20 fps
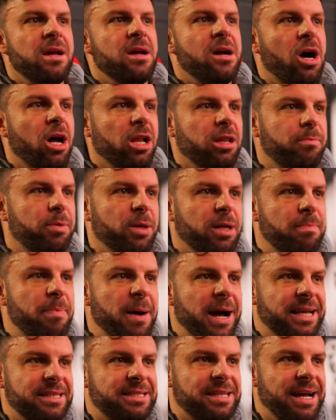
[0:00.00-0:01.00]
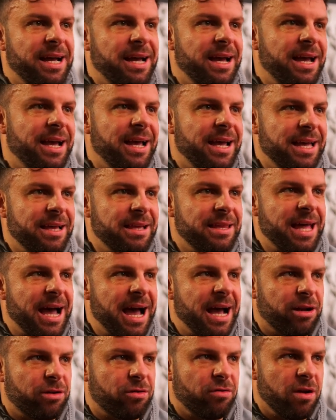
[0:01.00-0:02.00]
All the body parts that
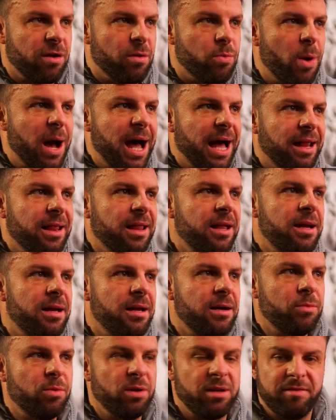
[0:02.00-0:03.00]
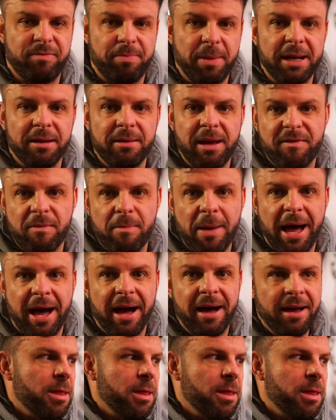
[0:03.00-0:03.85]
I grew well would have been even better.